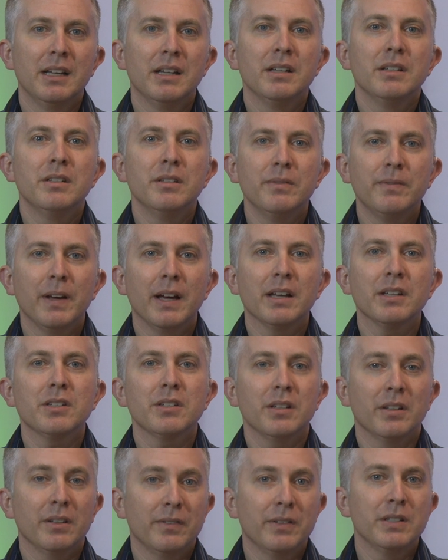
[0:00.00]
divest
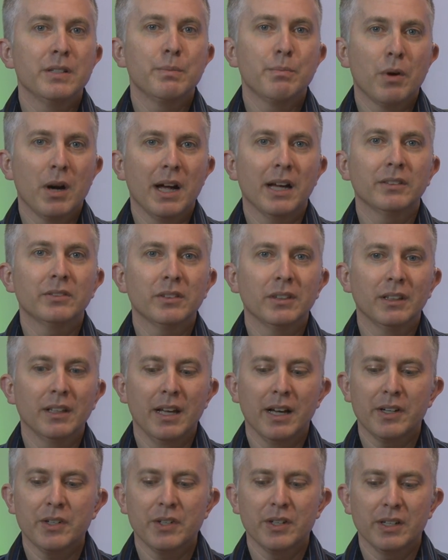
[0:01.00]
of his brass
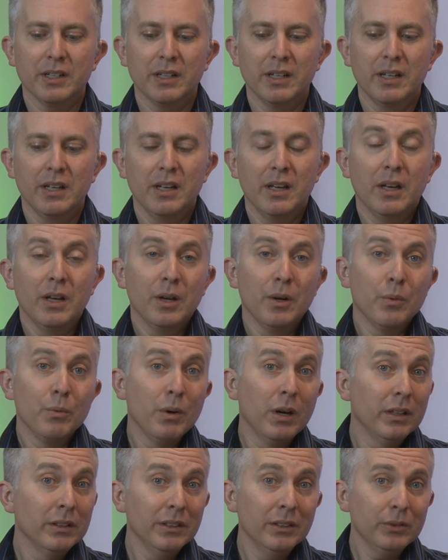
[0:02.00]
collection.
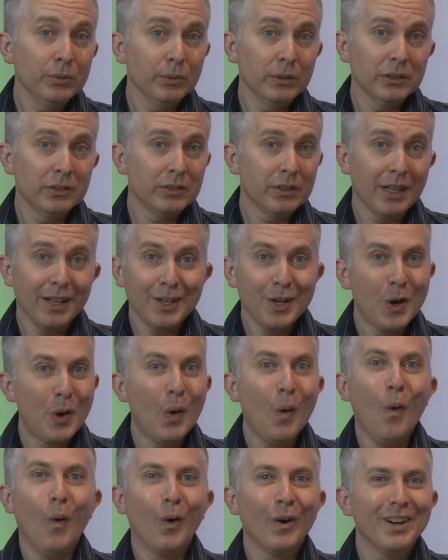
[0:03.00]
Well, this was no
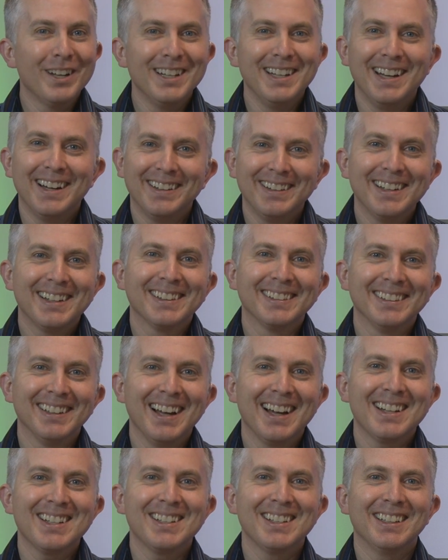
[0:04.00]
ordinary
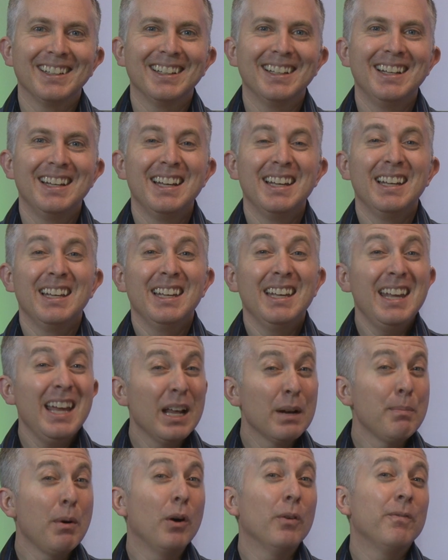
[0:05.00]
collection. He had
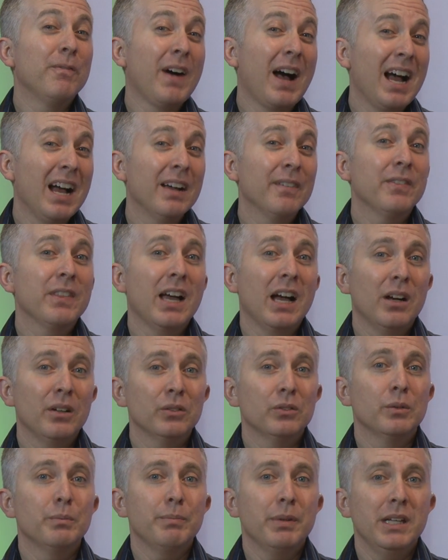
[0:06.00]
about
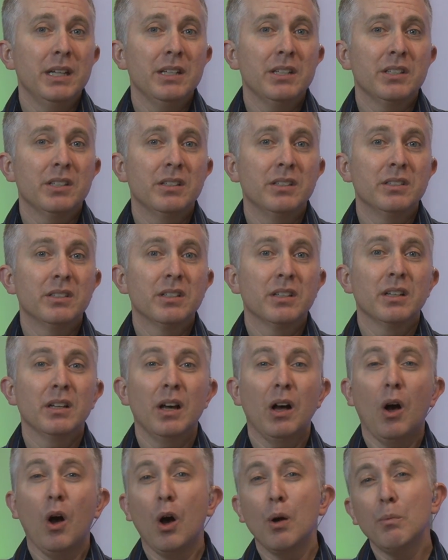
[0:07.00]
5,000 pieces.
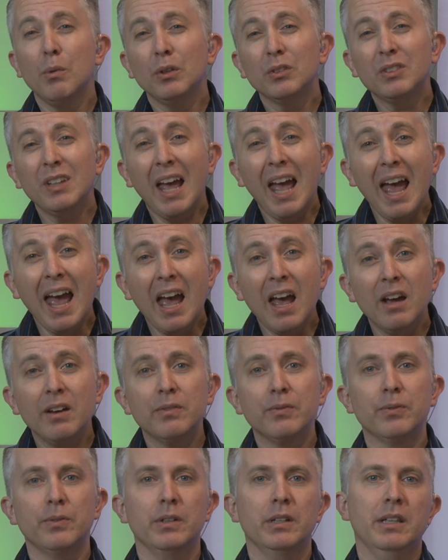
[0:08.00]
Almost
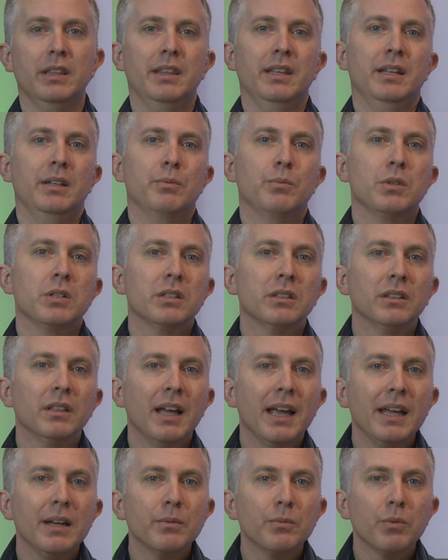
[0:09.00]
everything was
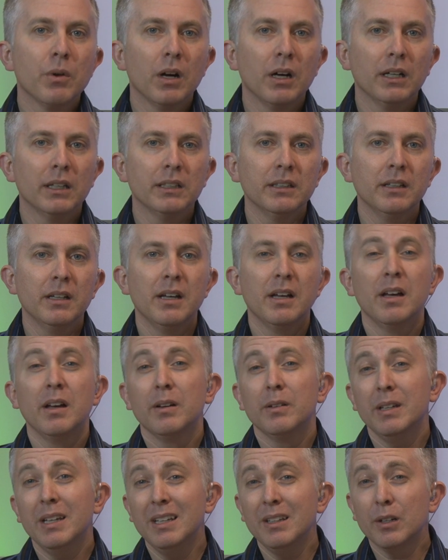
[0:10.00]
late run,
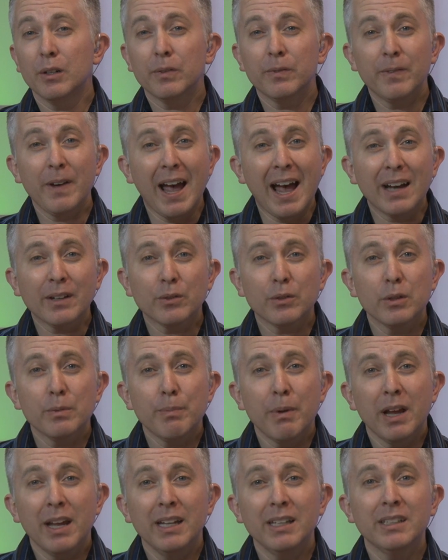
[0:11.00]
either factory
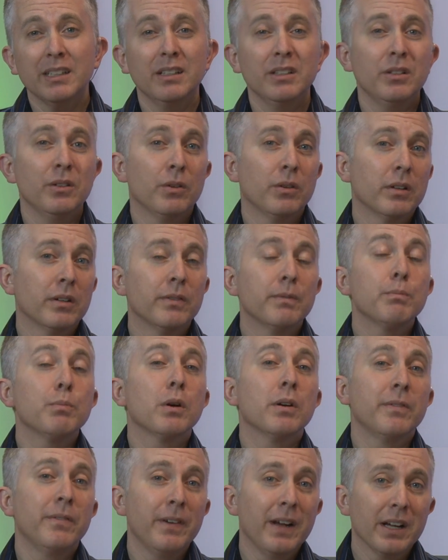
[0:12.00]
painted or
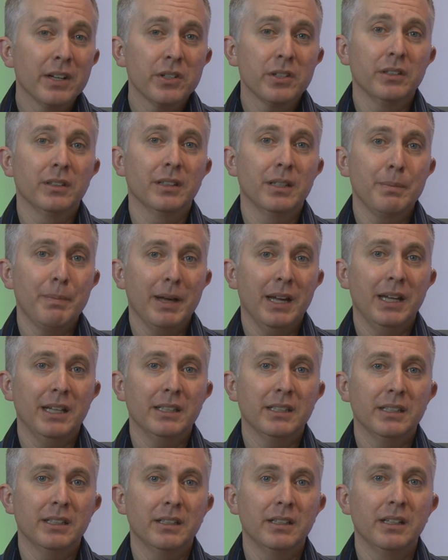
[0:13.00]
professionally
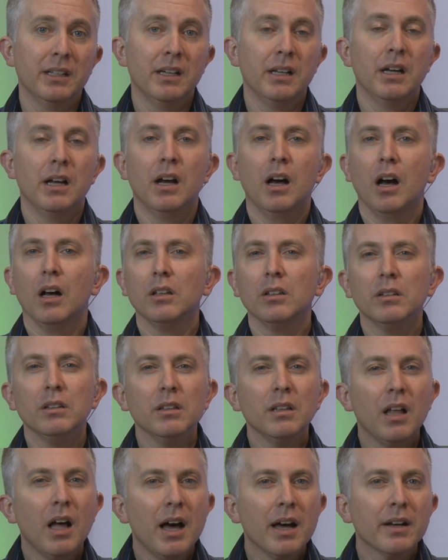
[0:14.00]
painted. A
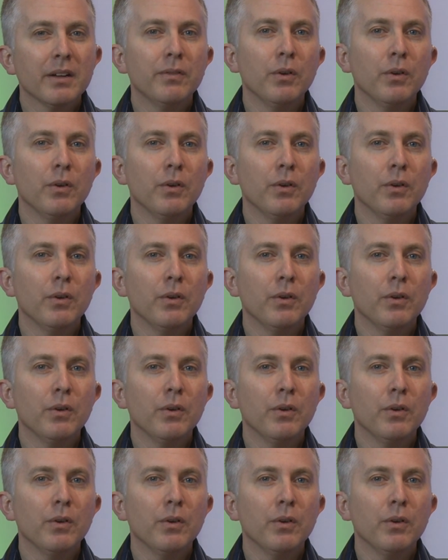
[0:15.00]
lot of